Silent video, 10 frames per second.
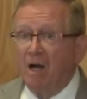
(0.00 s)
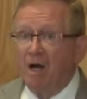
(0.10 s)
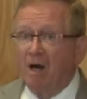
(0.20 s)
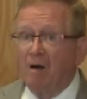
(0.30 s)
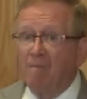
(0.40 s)

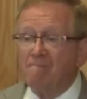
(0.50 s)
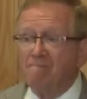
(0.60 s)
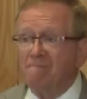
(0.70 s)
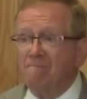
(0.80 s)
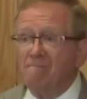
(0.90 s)
time.
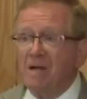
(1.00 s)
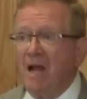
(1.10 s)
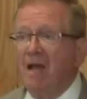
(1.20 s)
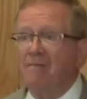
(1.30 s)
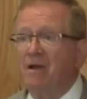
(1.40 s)

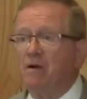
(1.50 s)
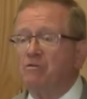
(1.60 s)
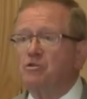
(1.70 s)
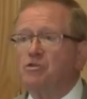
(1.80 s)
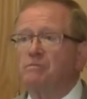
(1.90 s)
And
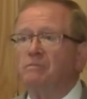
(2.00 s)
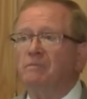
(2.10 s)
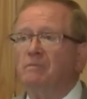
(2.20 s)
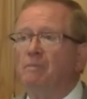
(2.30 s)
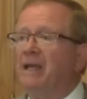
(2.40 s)
there's
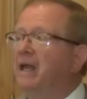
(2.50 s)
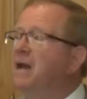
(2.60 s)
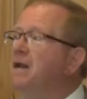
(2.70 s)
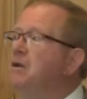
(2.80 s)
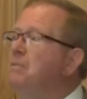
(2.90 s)

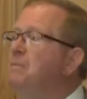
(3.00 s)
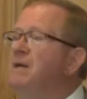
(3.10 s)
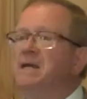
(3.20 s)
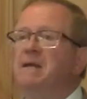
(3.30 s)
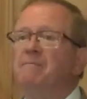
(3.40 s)
beginning to
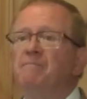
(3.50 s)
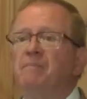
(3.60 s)
be,